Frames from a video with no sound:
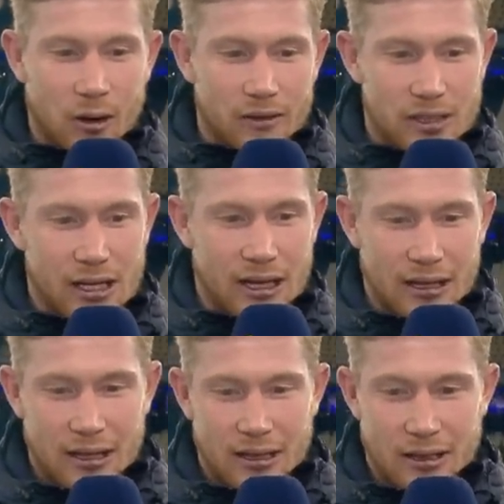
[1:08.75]
Obviously, I,
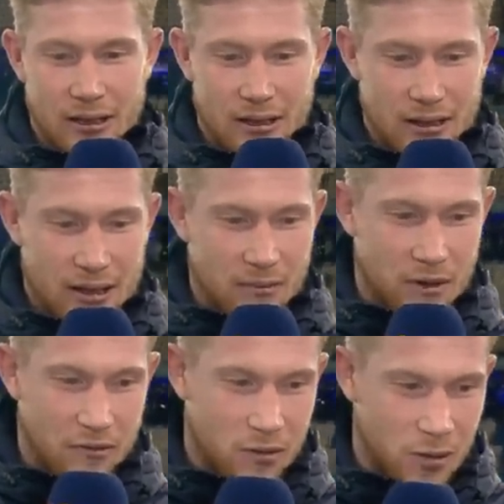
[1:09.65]
he, he gave
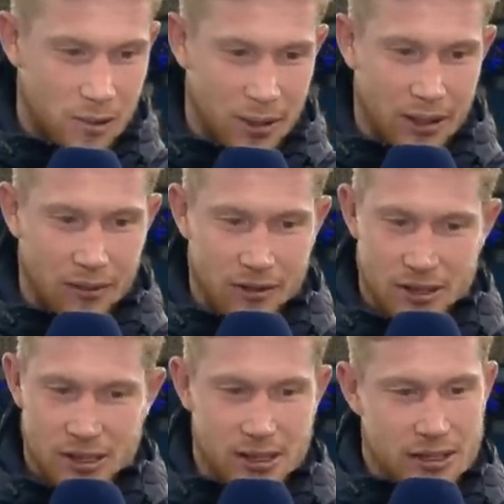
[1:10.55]
me a few in the beginning of the
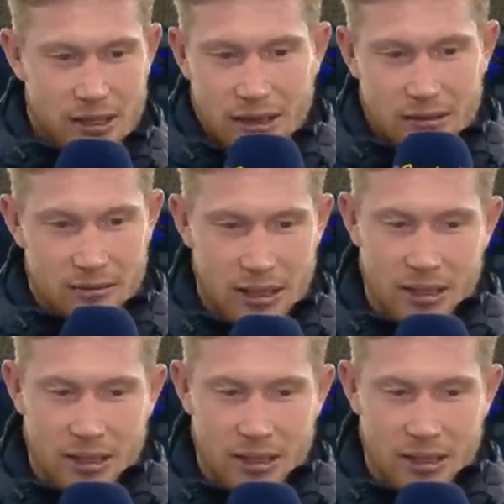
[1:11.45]
season, and I